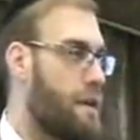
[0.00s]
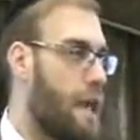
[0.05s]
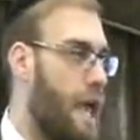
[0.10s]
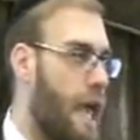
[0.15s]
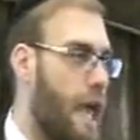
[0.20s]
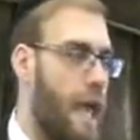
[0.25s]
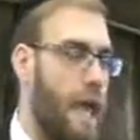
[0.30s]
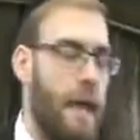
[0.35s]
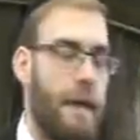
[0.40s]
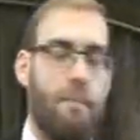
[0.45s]

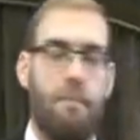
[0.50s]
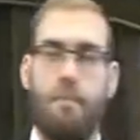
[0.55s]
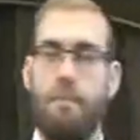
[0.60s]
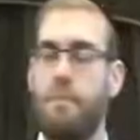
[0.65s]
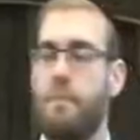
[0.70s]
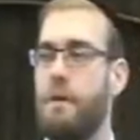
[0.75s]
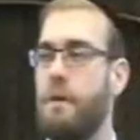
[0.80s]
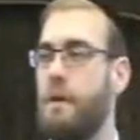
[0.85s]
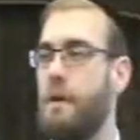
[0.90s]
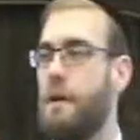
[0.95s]

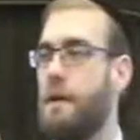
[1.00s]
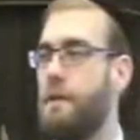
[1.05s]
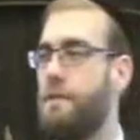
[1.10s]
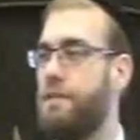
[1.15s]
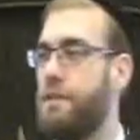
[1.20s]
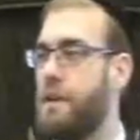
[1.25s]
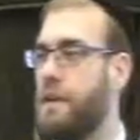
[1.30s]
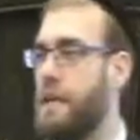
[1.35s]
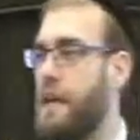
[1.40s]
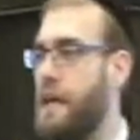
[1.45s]
came
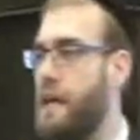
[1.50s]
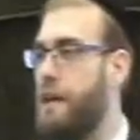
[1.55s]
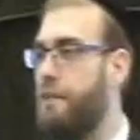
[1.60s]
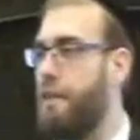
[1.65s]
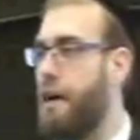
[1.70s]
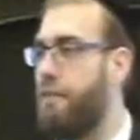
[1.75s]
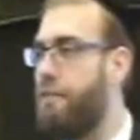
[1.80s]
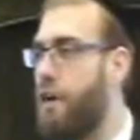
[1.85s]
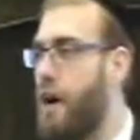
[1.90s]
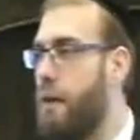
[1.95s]
to give
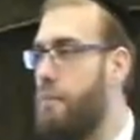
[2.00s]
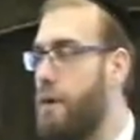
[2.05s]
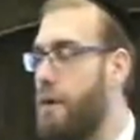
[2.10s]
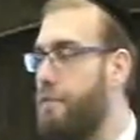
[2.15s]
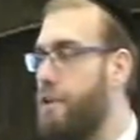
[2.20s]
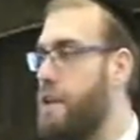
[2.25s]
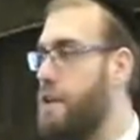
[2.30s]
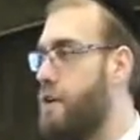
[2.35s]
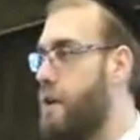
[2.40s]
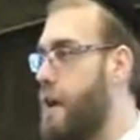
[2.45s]

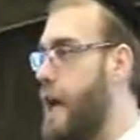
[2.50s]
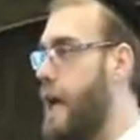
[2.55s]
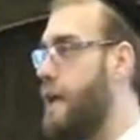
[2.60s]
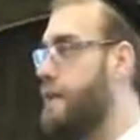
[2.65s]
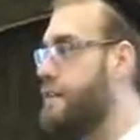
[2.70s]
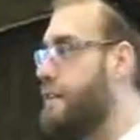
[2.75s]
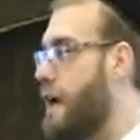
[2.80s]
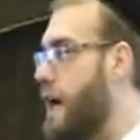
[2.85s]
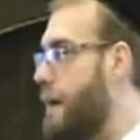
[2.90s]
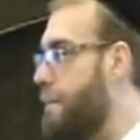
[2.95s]
Avraham Avinu a
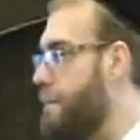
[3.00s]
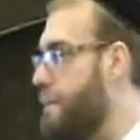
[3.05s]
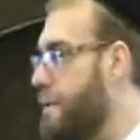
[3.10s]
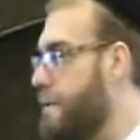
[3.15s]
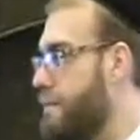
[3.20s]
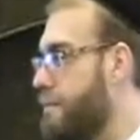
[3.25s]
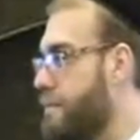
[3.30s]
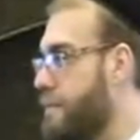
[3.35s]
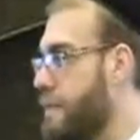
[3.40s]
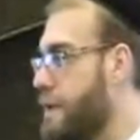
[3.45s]
heads
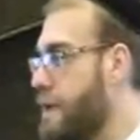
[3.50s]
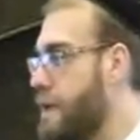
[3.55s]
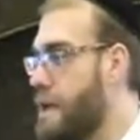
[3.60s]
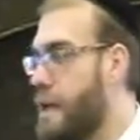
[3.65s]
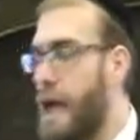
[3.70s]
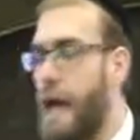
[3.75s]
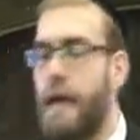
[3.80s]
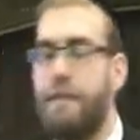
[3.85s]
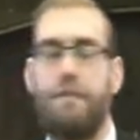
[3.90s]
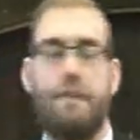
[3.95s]
up
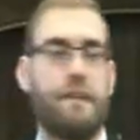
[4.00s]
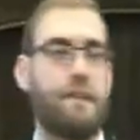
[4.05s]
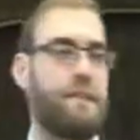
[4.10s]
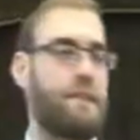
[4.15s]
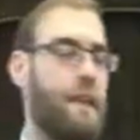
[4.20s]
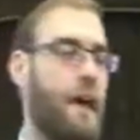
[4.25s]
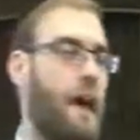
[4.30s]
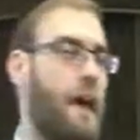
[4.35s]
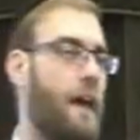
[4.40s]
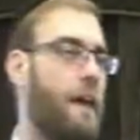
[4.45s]
and to
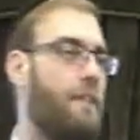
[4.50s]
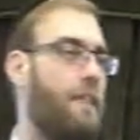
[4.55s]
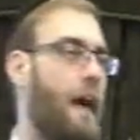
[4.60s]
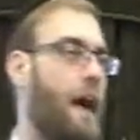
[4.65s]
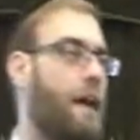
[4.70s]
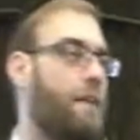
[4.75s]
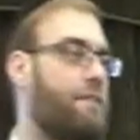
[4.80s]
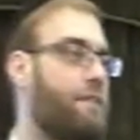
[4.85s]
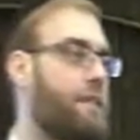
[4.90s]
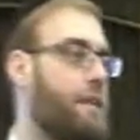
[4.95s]
say
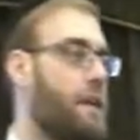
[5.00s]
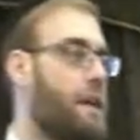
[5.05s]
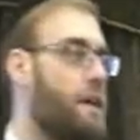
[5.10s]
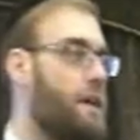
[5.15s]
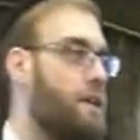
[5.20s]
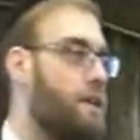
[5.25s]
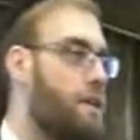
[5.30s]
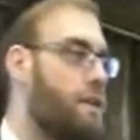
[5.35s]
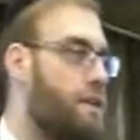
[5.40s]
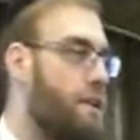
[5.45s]
that
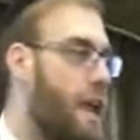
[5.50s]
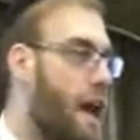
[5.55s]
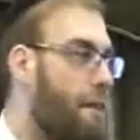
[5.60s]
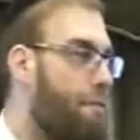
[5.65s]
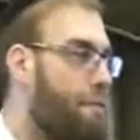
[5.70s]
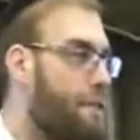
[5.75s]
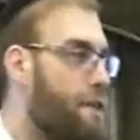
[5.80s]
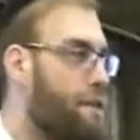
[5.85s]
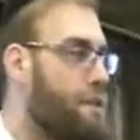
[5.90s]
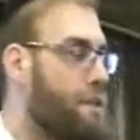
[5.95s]
your
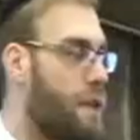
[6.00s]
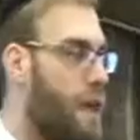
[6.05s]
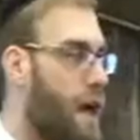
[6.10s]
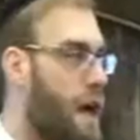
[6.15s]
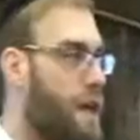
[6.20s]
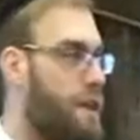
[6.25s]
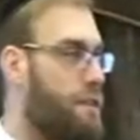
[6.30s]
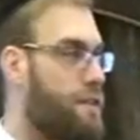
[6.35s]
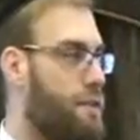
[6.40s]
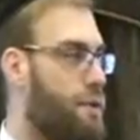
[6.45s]
nephew
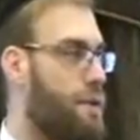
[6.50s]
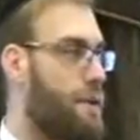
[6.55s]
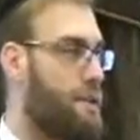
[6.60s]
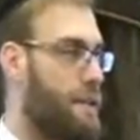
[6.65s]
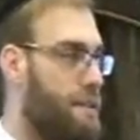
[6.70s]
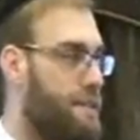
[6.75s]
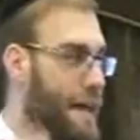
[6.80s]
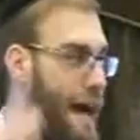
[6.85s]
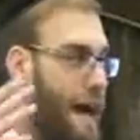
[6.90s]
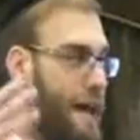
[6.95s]
Lot, who is
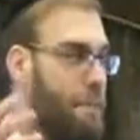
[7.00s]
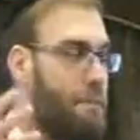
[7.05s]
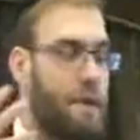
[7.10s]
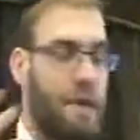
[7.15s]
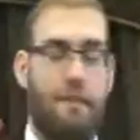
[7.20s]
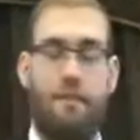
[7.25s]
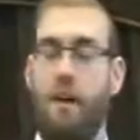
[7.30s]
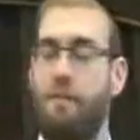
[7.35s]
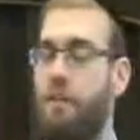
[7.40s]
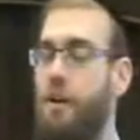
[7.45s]
a Talmid
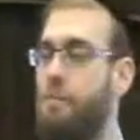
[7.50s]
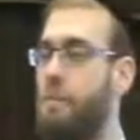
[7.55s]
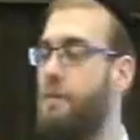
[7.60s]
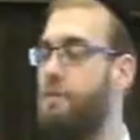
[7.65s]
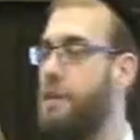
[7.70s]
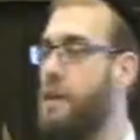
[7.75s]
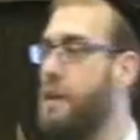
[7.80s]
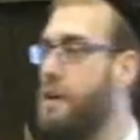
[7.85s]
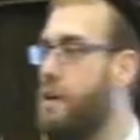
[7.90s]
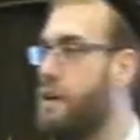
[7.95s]
of Avraham
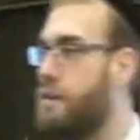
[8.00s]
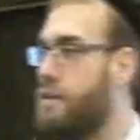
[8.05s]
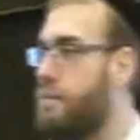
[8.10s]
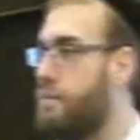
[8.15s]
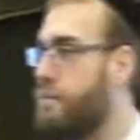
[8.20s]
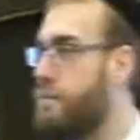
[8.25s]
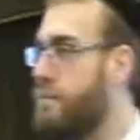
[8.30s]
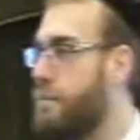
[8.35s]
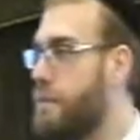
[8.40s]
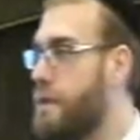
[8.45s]

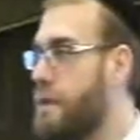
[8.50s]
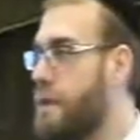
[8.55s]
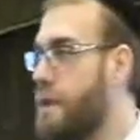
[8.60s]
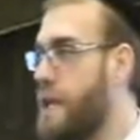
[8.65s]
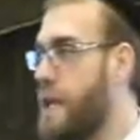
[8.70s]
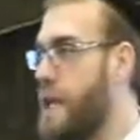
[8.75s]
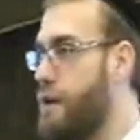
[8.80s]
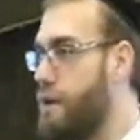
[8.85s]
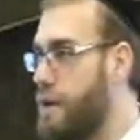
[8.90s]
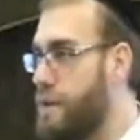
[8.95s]
Avinu,
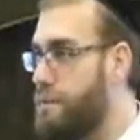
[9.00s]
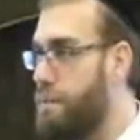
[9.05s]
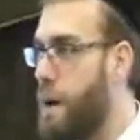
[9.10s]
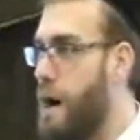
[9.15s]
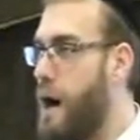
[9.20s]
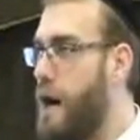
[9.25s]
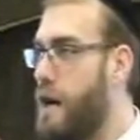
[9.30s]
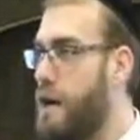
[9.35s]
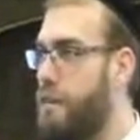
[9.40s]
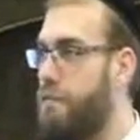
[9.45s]
he was
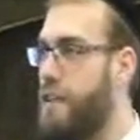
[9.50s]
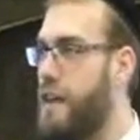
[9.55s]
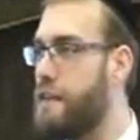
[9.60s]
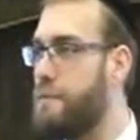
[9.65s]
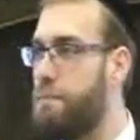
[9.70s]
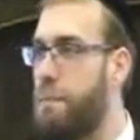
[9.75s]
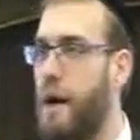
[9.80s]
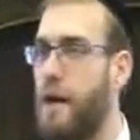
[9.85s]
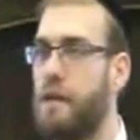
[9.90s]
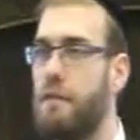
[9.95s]
part of
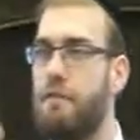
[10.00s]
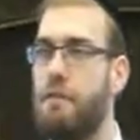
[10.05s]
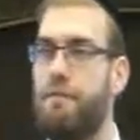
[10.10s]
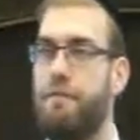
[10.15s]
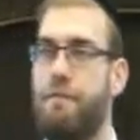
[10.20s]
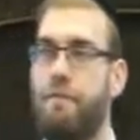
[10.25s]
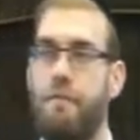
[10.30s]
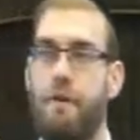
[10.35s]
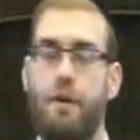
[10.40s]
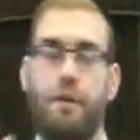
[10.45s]
this
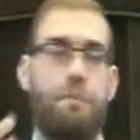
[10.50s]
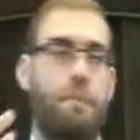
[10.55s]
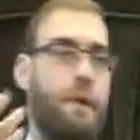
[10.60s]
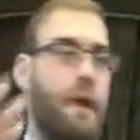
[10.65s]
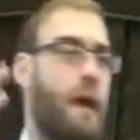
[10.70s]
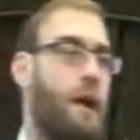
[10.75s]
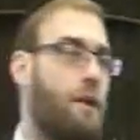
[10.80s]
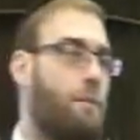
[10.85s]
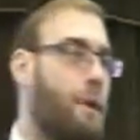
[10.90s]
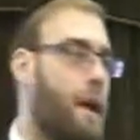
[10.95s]
Banu
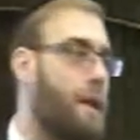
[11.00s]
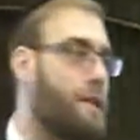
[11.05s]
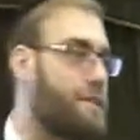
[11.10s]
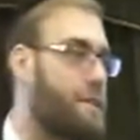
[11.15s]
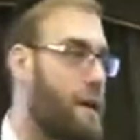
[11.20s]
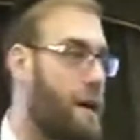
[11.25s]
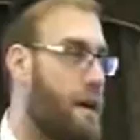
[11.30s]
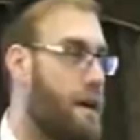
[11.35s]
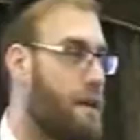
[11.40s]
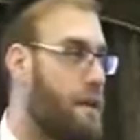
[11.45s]

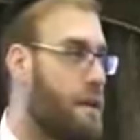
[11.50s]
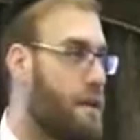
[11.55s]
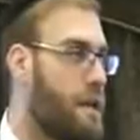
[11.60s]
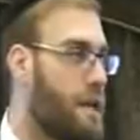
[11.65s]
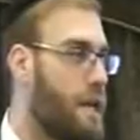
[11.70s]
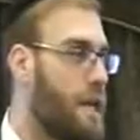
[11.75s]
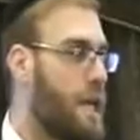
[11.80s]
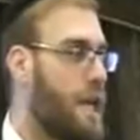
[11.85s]
Ubeisai.